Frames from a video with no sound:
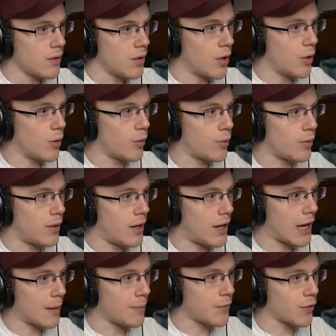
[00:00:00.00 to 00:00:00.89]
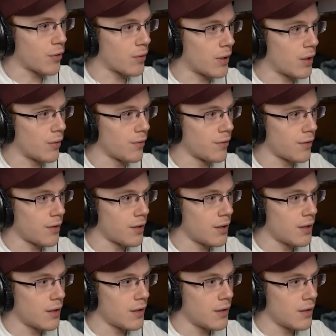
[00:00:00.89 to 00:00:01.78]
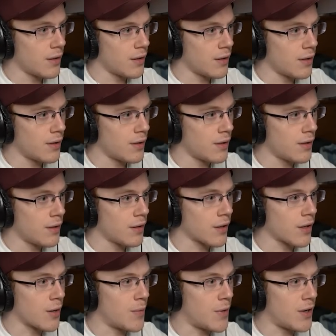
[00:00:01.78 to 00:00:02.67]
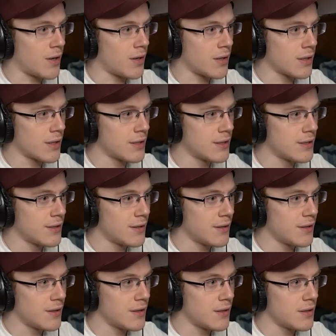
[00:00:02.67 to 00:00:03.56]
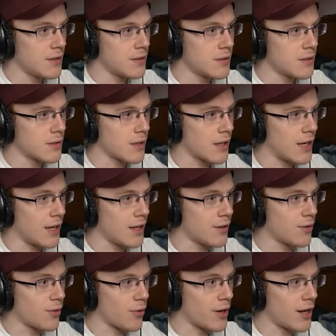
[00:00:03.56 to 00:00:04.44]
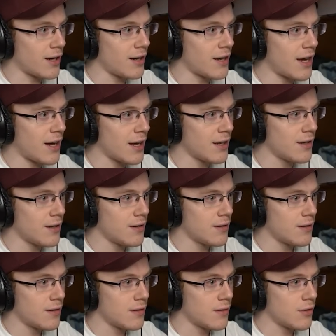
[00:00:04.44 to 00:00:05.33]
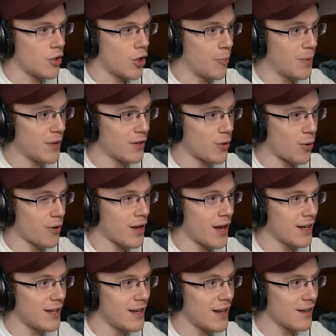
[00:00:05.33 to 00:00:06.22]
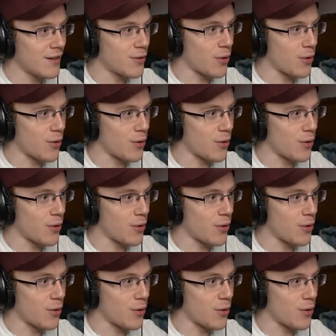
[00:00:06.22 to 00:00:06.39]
Oh, I am so close. Come on. Okay. Door 99. Open door 99.